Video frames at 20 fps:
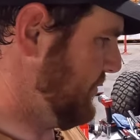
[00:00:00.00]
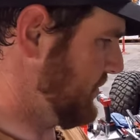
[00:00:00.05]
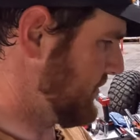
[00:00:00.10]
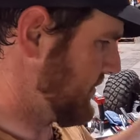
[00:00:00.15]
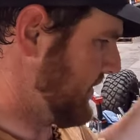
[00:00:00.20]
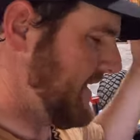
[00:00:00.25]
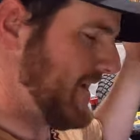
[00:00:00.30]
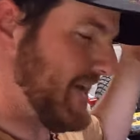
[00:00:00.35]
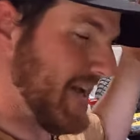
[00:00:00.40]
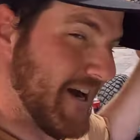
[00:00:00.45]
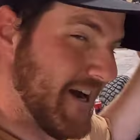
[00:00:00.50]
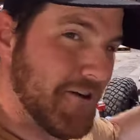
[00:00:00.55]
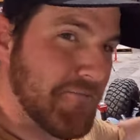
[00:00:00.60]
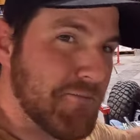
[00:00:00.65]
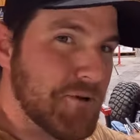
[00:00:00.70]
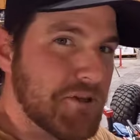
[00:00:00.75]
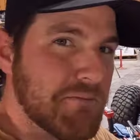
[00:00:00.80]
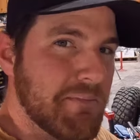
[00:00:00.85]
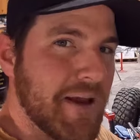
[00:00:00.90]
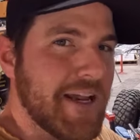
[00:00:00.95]
pull the crank out
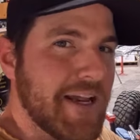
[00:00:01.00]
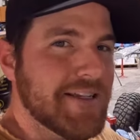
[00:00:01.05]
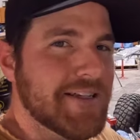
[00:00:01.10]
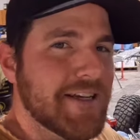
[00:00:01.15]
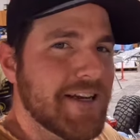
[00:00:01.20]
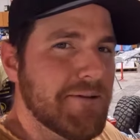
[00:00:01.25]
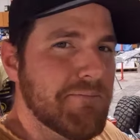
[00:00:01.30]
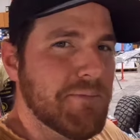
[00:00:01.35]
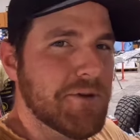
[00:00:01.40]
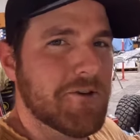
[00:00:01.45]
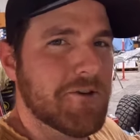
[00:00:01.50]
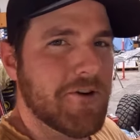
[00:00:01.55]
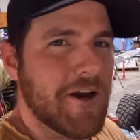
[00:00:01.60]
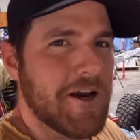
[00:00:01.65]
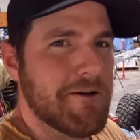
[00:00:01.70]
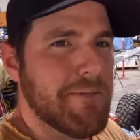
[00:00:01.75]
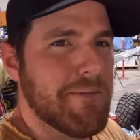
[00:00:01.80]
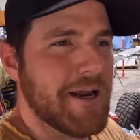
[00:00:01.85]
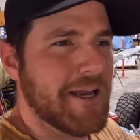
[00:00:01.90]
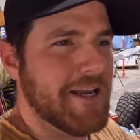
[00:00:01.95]
and put the mains in and put the
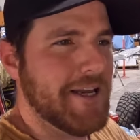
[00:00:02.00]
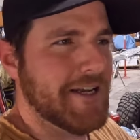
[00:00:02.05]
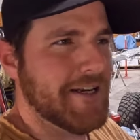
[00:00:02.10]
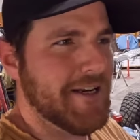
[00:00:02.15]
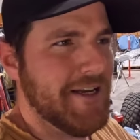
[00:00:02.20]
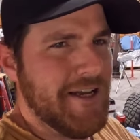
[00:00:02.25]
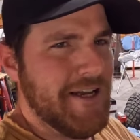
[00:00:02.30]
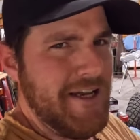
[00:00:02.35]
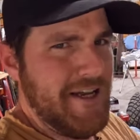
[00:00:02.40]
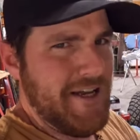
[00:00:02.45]
crank back in.